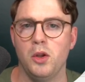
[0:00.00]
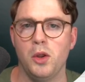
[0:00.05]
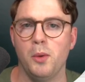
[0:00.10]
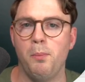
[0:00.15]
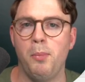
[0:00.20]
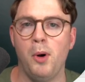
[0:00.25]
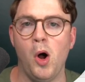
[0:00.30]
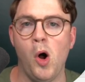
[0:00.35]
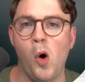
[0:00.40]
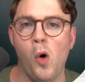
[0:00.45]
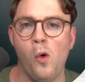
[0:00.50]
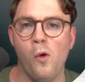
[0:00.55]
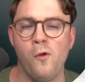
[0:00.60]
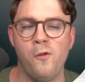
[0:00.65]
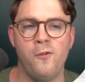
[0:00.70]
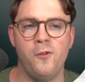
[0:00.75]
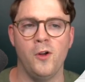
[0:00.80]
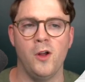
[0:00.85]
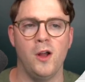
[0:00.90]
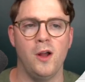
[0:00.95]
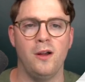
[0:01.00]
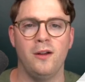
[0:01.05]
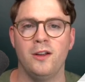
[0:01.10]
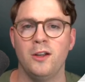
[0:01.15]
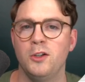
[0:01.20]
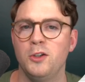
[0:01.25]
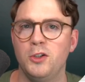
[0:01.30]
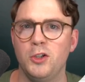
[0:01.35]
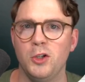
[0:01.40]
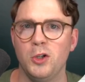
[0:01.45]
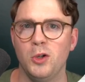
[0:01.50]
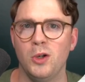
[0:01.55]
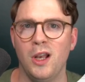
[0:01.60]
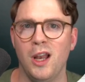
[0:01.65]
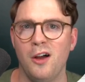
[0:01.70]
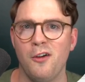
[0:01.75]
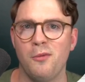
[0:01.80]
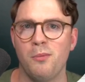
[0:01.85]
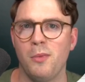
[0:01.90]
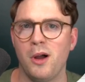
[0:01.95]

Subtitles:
the poll for do you love